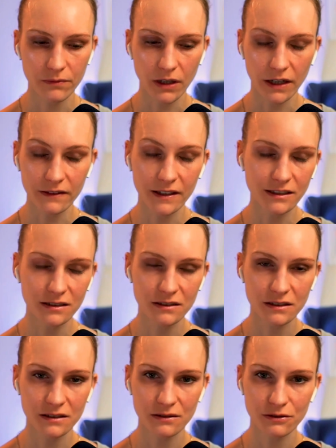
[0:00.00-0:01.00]
I think
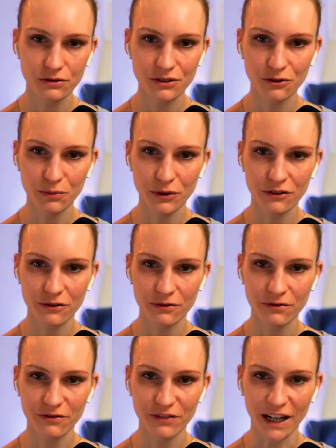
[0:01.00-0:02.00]
this is
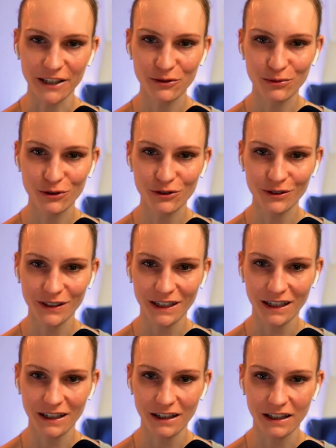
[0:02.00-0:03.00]
super valuable,
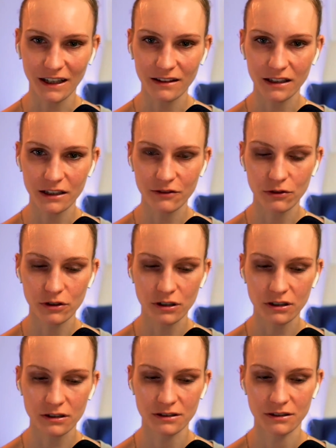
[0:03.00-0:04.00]
and I think
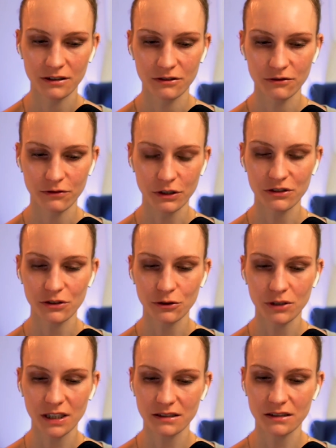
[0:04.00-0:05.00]
for for
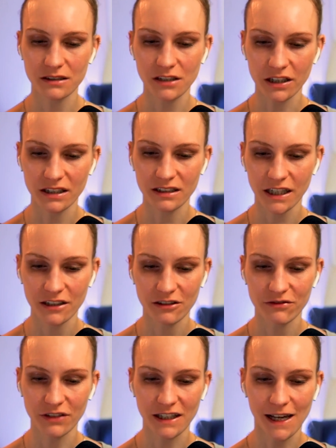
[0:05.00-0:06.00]
students stuck in kind
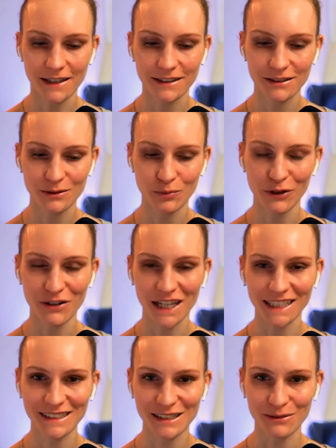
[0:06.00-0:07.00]
of analysis
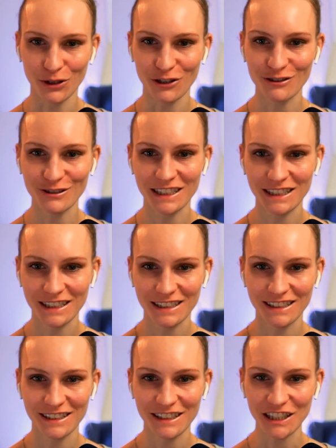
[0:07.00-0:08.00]
paralysis mode,
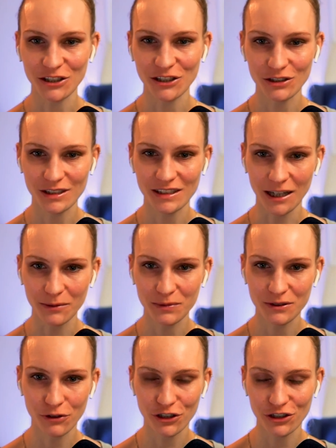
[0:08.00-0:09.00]
these are
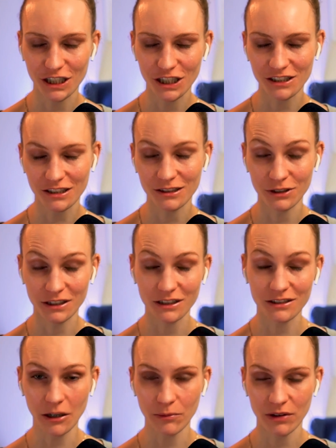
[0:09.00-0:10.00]
steps where you can just
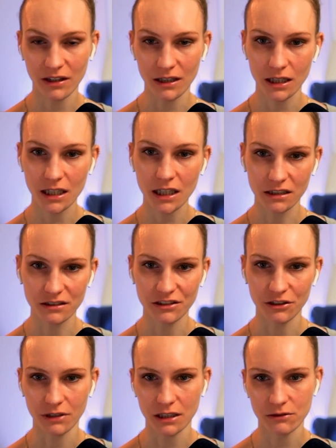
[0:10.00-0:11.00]
really stop thinking and
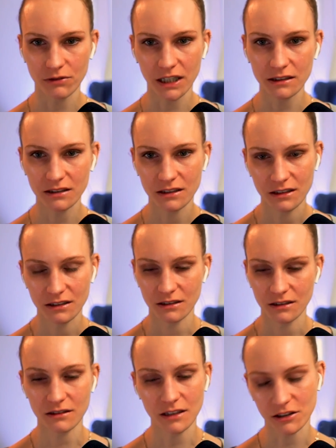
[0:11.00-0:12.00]
do it, right?
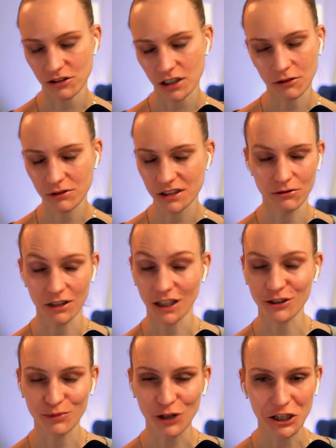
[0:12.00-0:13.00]
Then you can always do
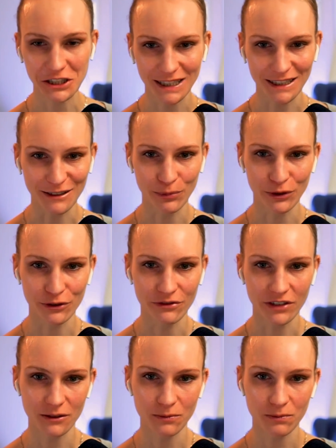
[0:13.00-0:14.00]
another project and
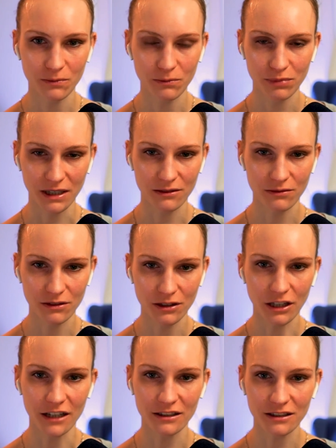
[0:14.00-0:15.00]
improve it.
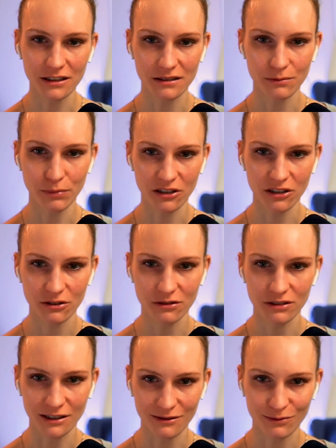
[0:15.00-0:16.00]
But done is
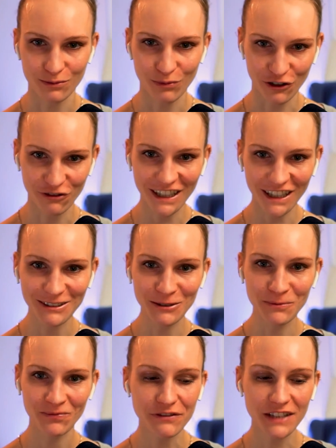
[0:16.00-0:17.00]
better than
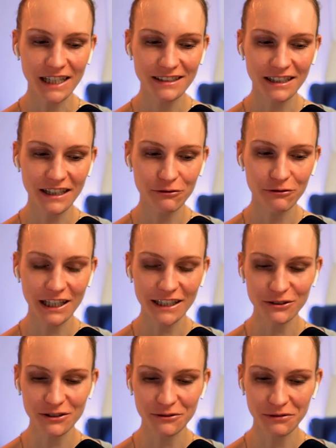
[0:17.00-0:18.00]
perfect. With that said, I would
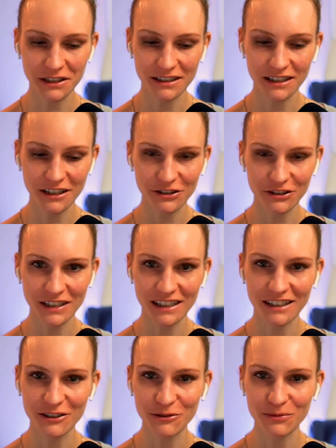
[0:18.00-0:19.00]
like to switch gears a
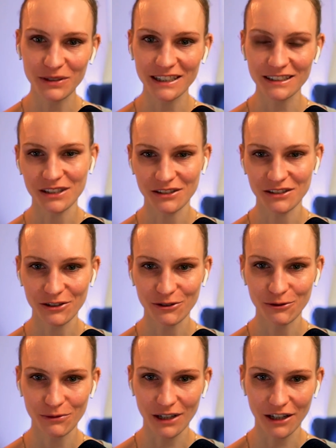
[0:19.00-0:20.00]
little bit since
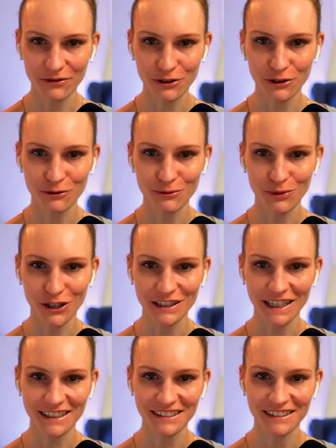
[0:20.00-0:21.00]
you have your own
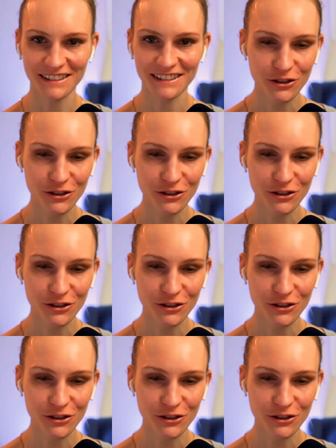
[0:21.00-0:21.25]
podcast.